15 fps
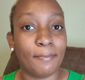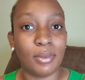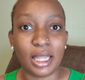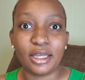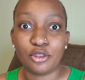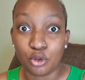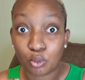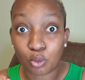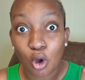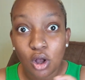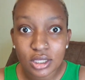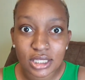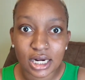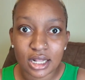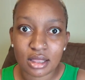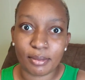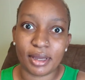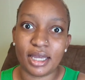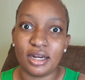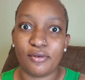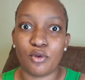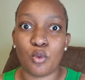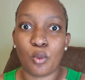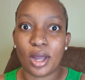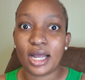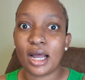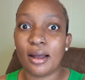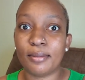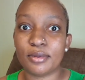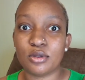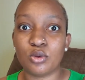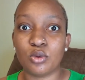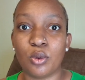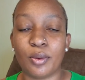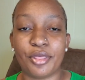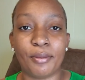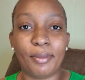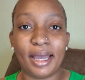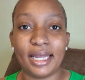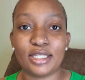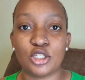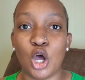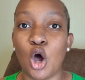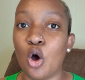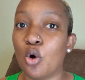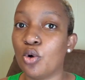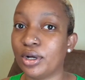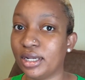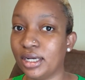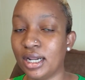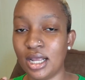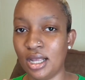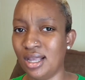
like the wrong side of the bed if you wake up with a bad tone and